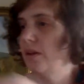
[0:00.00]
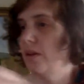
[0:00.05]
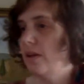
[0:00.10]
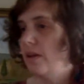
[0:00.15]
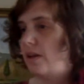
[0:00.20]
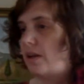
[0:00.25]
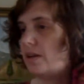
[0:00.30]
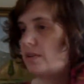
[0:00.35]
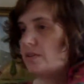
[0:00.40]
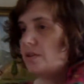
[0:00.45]

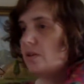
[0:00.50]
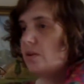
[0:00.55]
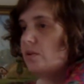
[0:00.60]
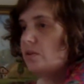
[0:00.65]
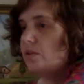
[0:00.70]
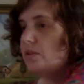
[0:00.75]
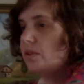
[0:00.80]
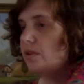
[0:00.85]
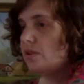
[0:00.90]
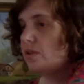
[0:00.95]
it has to go
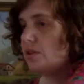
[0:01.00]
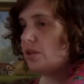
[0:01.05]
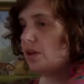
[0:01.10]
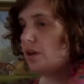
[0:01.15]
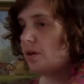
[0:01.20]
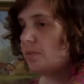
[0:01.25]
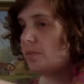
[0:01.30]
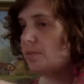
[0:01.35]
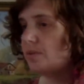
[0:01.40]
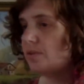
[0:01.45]
into the
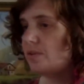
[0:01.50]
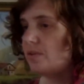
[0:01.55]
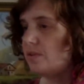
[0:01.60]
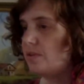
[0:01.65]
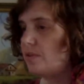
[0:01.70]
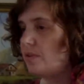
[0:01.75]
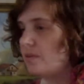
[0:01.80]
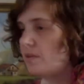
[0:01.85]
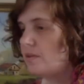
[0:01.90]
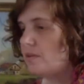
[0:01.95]

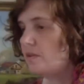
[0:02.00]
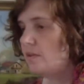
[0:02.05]
sharps.